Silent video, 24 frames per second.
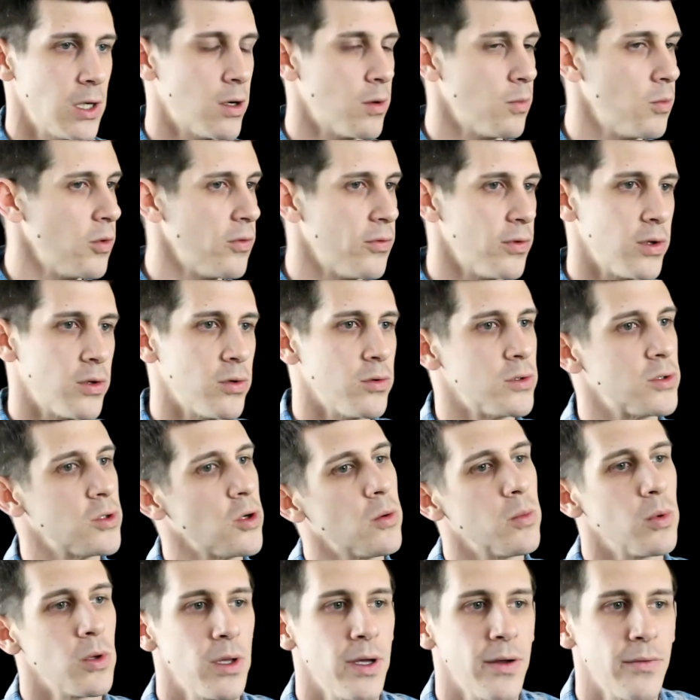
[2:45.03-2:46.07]
move into a
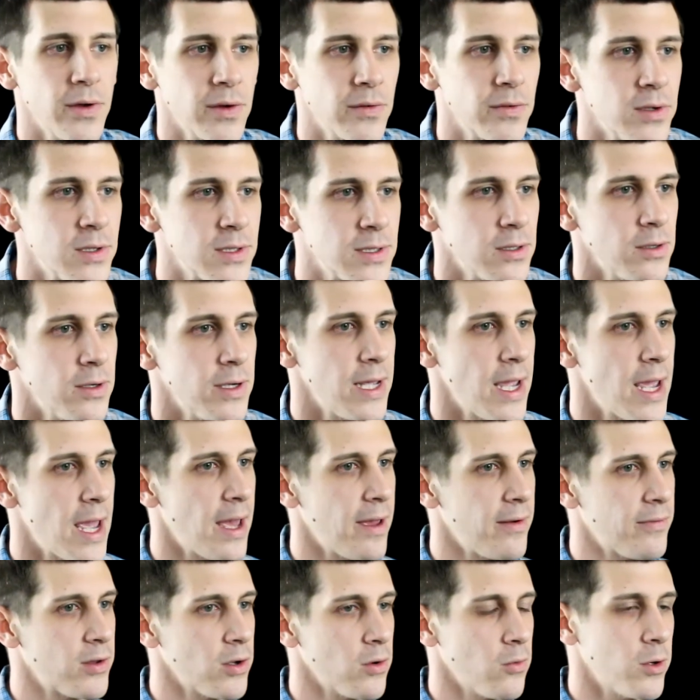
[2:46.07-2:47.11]
sober living facility
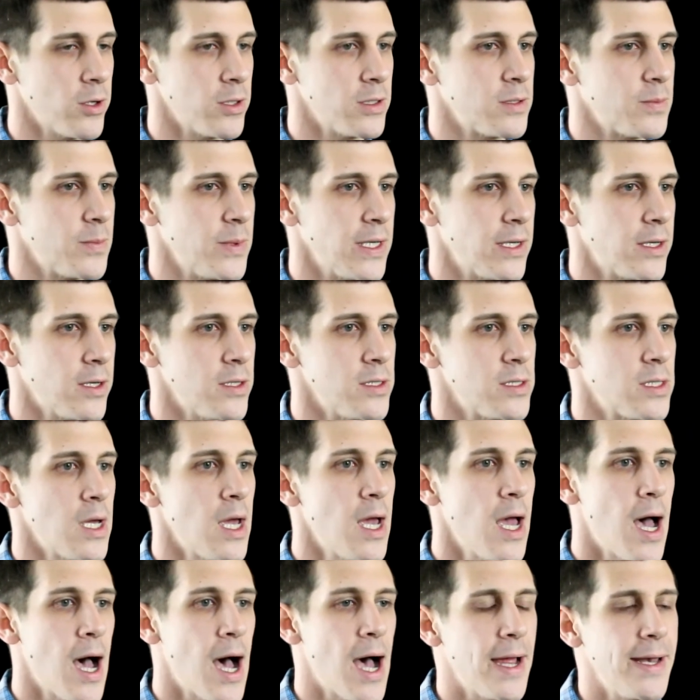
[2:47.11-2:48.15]
afterwards, because
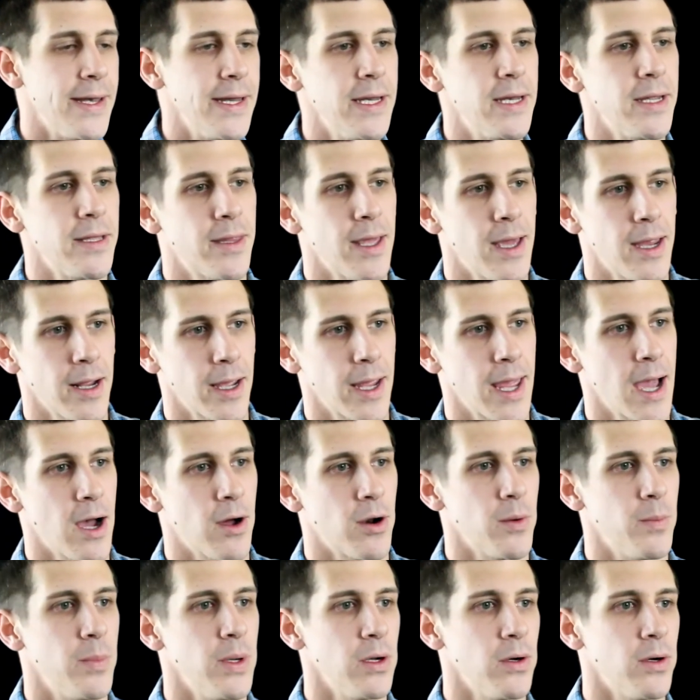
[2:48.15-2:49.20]
I needed that
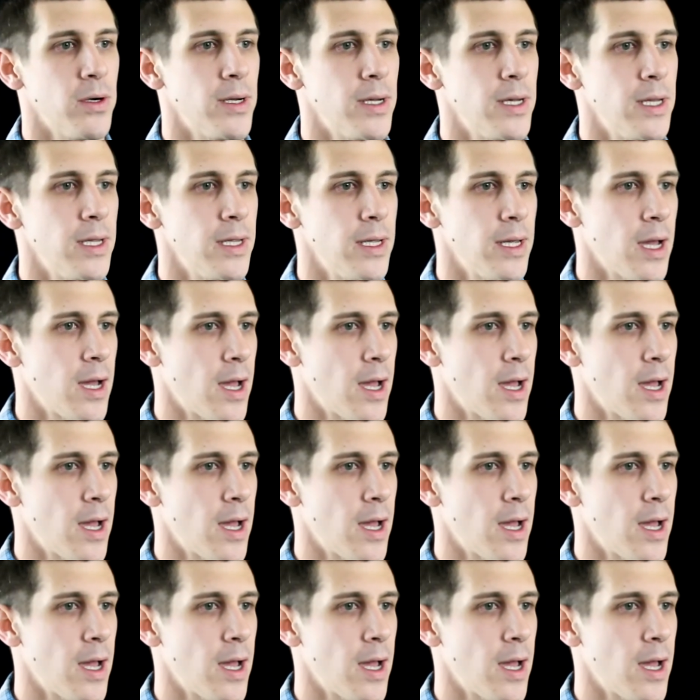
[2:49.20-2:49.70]
accountability.